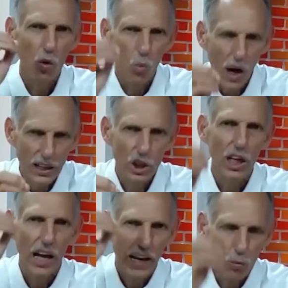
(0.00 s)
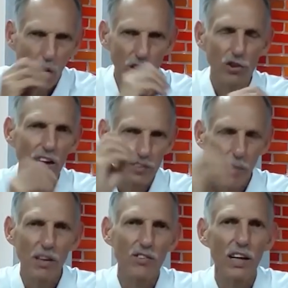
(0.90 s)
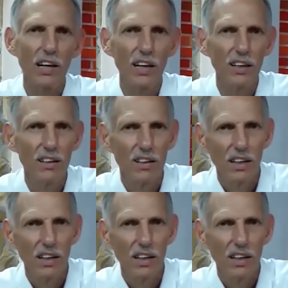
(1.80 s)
watch, and watch, lest coming suddenly,